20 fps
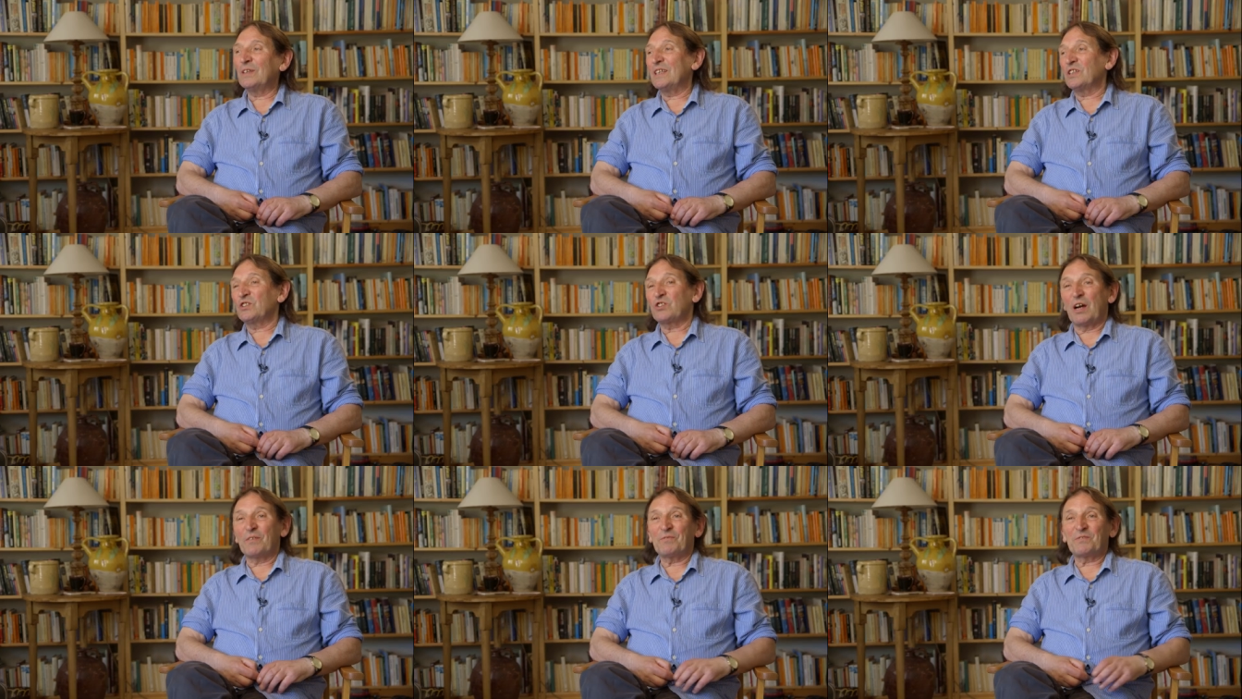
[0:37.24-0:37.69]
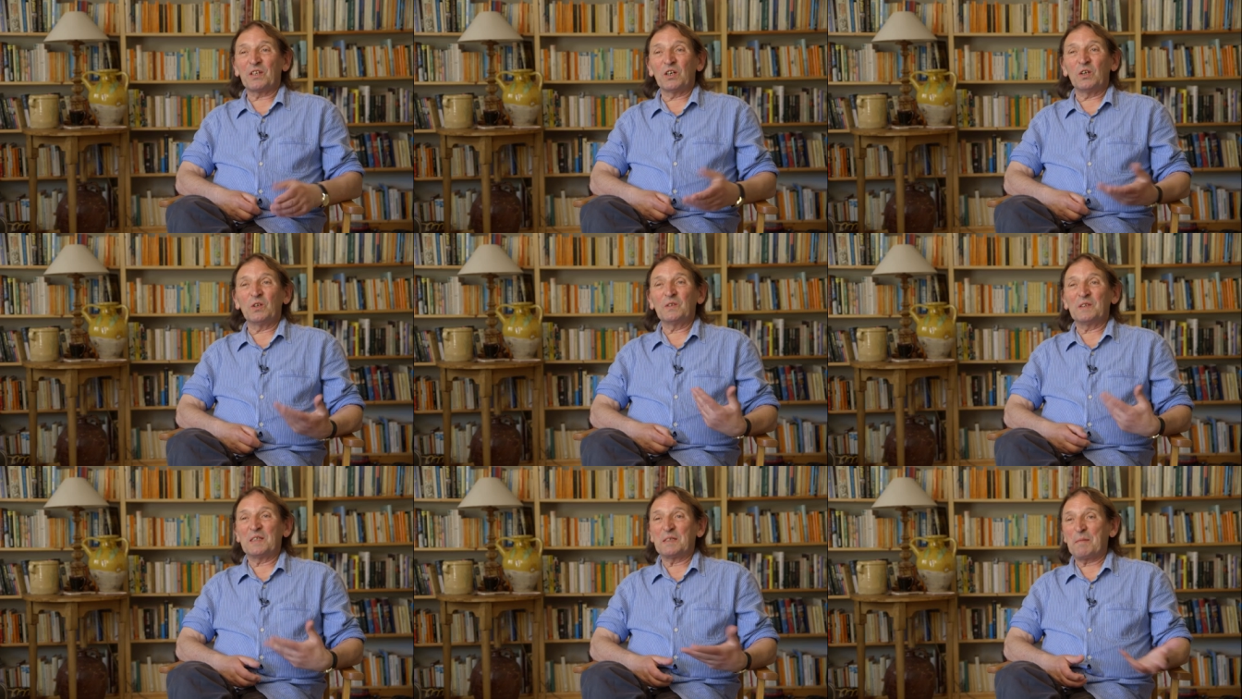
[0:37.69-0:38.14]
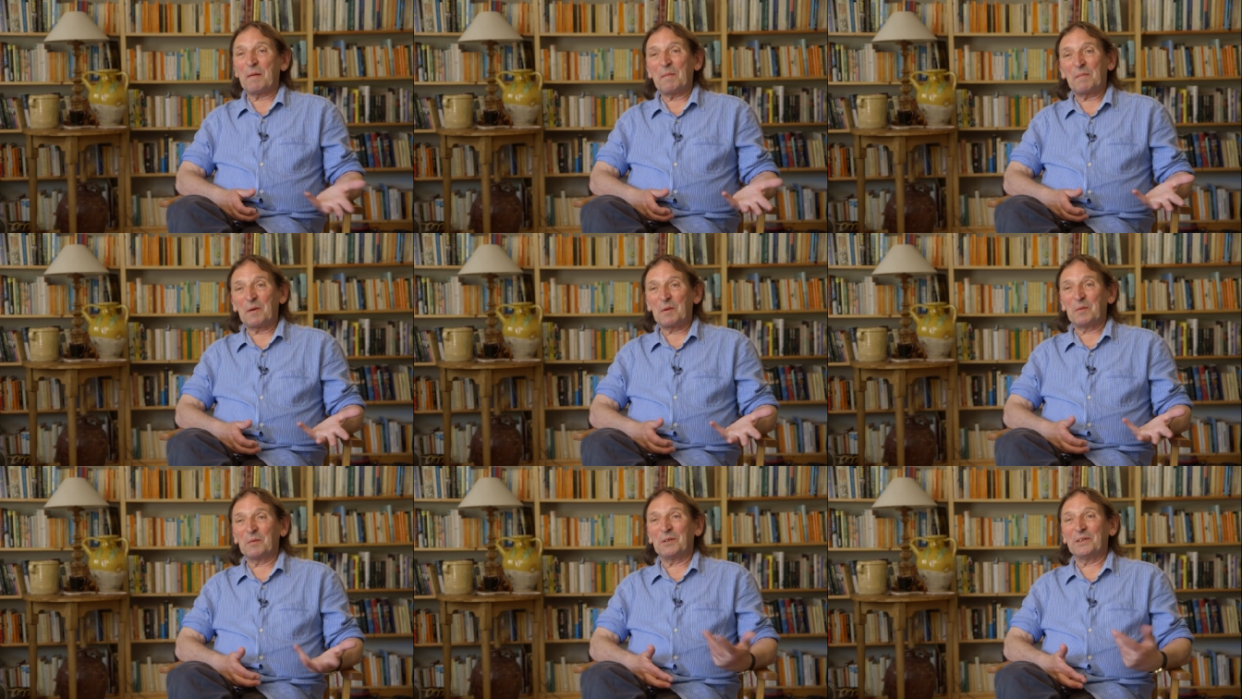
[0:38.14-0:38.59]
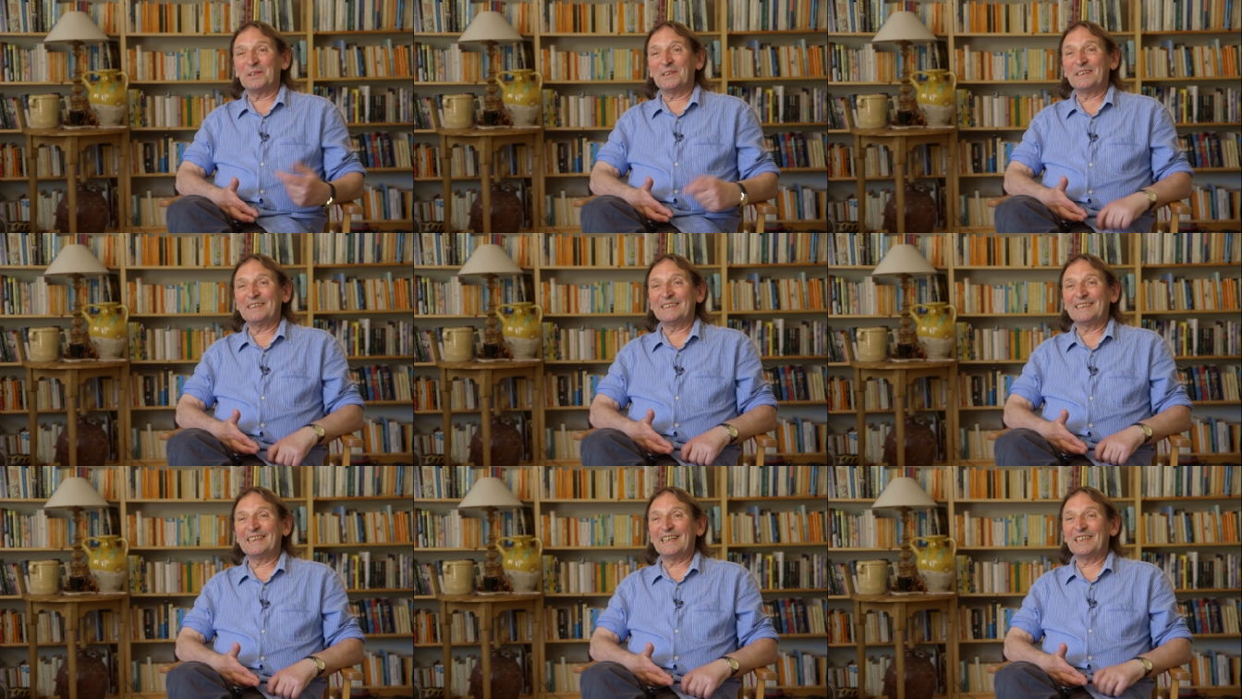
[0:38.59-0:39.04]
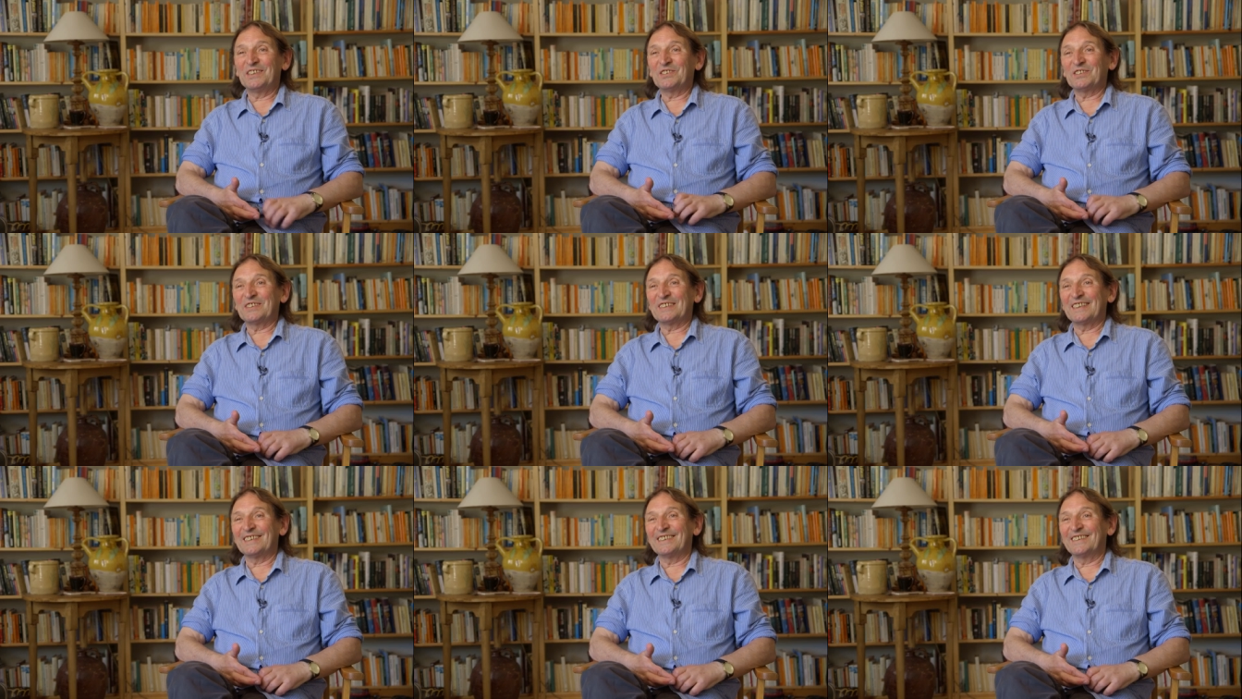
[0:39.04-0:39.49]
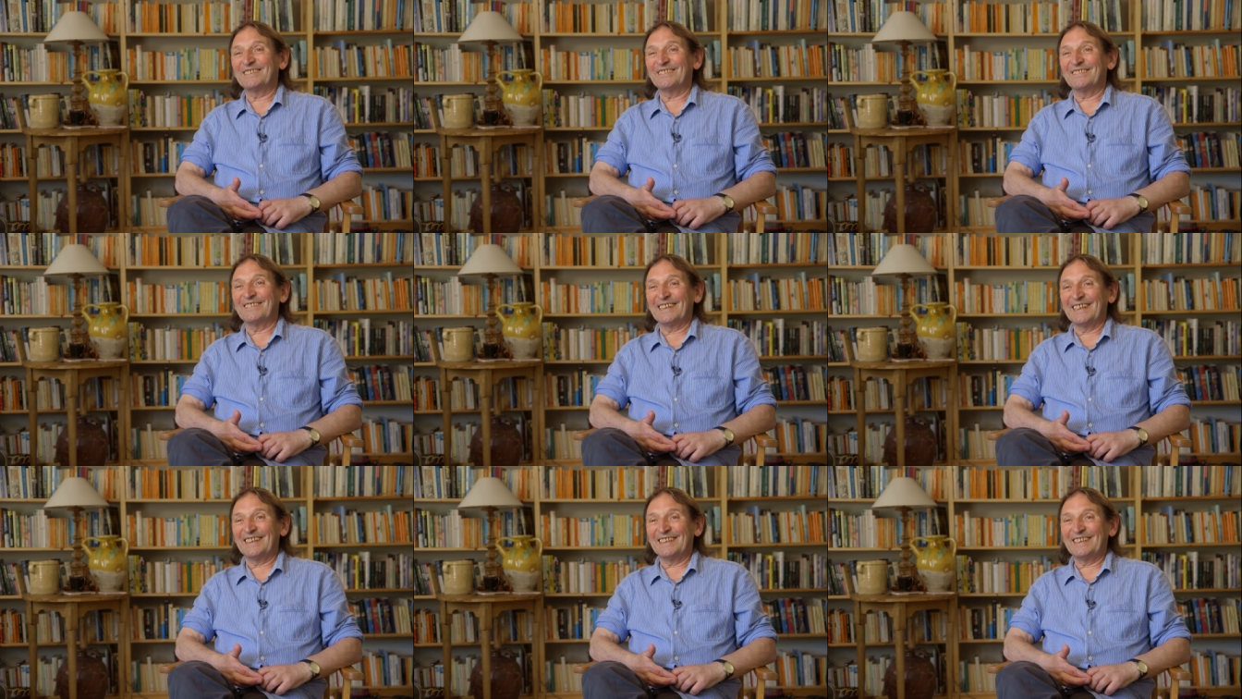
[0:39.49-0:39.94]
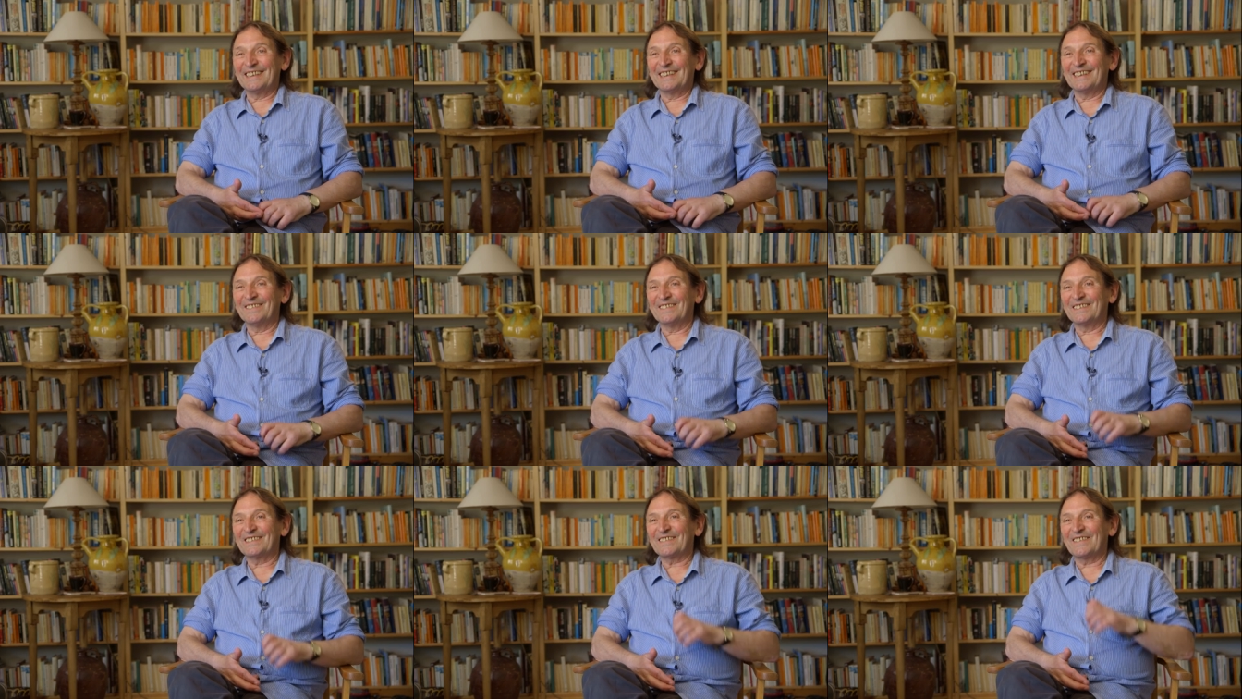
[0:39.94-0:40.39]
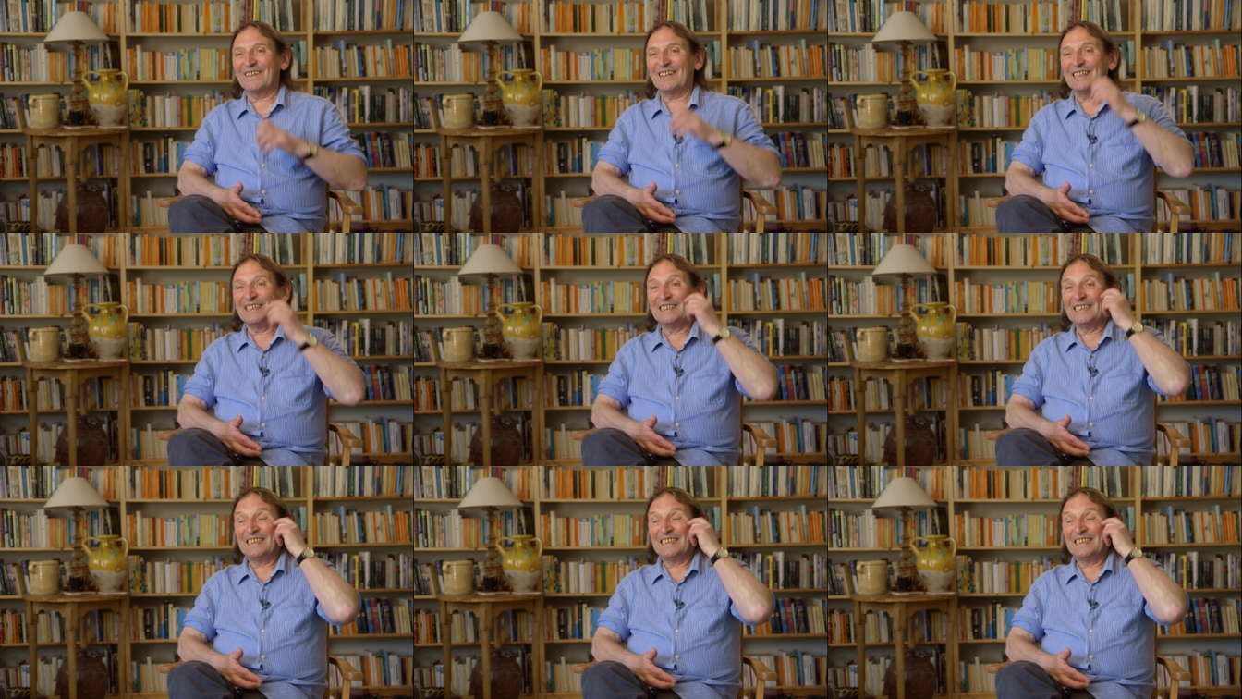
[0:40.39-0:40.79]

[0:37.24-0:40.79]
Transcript: really chuffed that all these people were interested in doing it. You know, it's great.